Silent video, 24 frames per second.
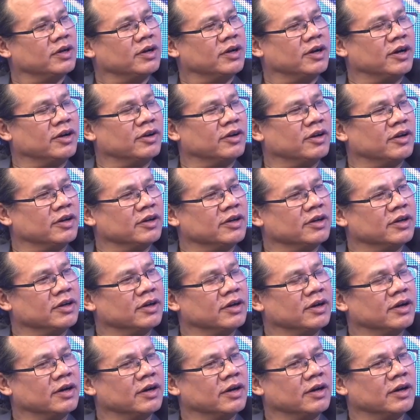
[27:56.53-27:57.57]
Ana,
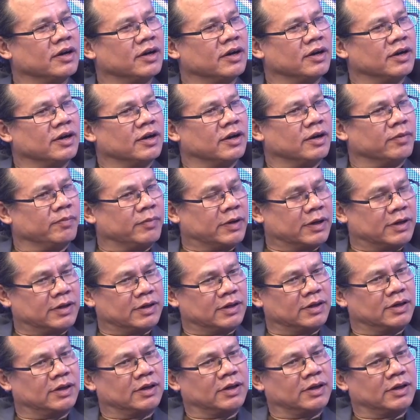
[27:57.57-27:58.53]
but